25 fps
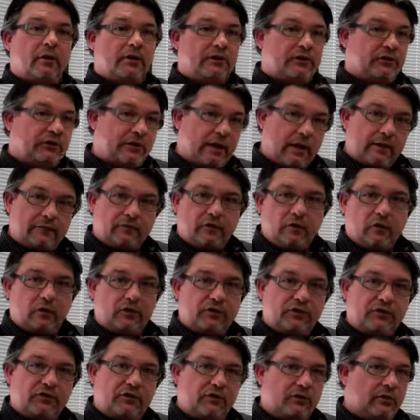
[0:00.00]
staff
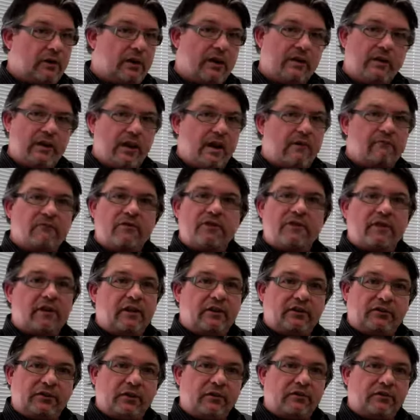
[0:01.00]
costs, and
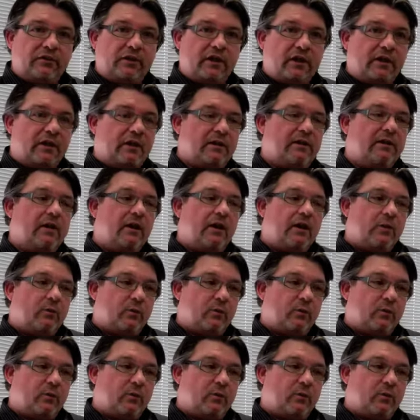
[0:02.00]
everything associated